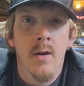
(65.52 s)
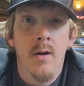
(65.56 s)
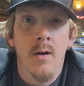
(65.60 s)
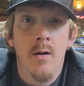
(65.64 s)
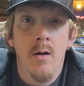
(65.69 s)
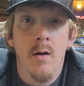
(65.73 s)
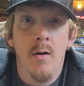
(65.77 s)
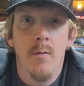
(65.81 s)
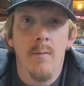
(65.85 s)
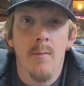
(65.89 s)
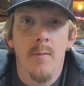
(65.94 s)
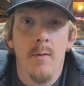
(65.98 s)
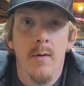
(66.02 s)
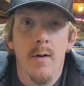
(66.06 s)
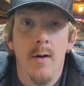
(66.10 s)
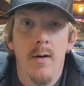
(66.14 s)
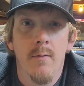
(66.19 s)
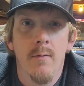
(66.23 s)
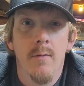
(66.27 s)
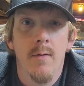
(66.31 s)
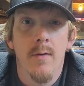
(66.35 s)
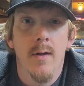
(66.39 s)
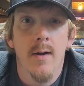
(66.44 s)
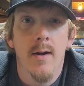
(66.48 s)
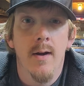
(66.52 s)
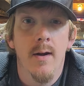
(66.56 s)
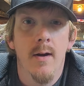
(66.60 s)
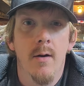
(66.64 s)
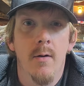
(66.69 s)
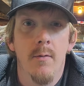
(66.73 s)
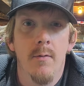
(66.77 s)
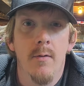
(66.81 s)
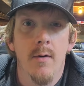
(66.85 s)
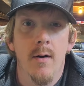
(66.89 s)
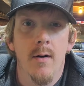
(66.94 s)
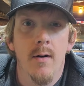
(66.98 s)
Hopefully everything
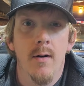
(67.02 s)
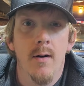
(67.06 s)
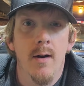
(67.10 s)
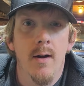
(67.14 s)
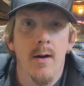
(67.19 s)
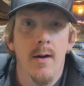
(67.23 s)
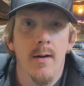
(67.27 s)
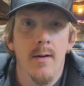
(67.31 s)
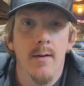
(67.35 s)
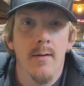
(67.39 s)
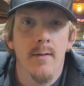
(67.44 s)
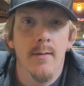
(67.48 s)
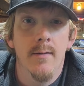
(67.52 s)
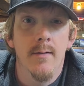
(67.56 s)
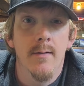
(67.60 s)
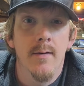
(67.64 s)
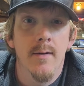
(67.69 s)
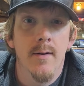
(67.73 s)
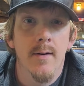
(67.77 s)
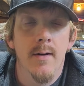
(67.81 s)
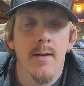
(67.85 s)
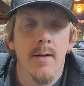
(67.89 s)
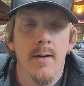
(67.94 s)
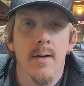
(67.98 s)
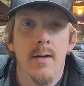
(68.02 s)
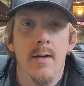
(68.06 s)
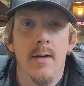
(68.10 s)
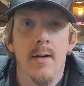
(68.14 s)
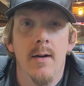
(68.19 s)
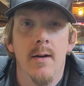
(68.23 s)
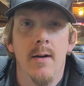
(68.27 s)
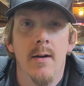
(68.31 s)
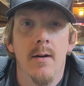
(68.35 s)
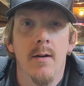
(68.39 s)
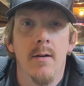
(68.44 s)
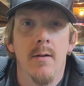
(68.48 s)
goes all right.
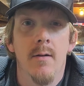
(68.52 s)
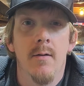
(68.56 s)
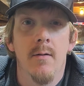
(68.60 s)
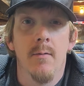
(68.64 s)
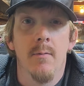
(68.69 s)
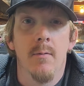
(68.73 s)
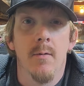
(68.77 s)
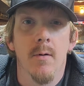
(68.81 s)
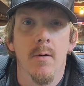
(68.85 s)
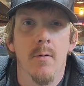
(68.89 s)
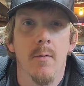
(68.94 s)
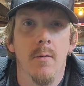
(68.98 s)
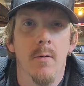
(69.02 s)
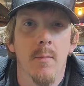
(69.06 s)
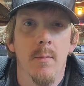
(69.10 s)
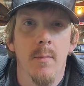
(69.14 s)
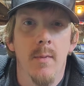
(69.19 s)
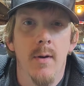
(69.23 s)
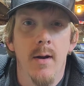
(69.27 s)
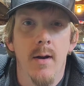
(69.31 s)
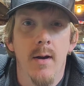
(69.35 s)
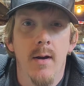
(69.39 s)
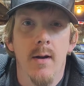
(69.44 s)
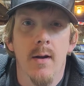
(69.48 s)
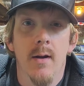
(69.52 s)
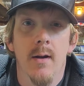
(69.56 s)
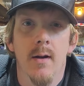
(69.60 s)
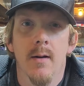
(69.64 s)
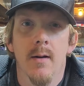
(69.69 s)
We're going to be